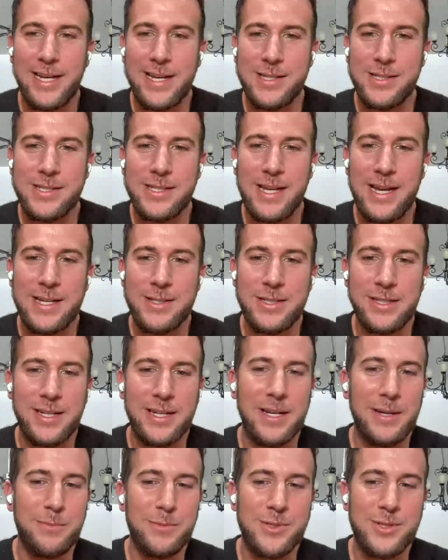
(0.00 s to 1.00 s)
as it
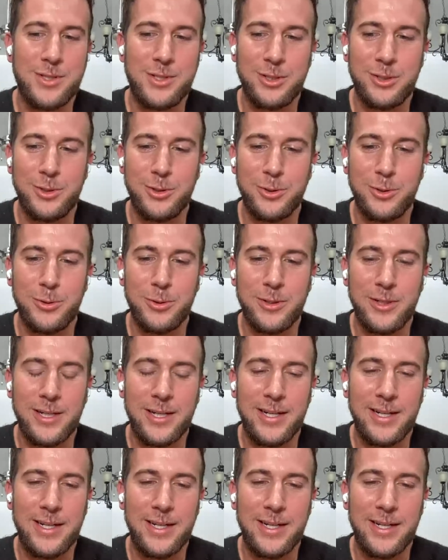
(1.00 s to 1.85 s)
comes to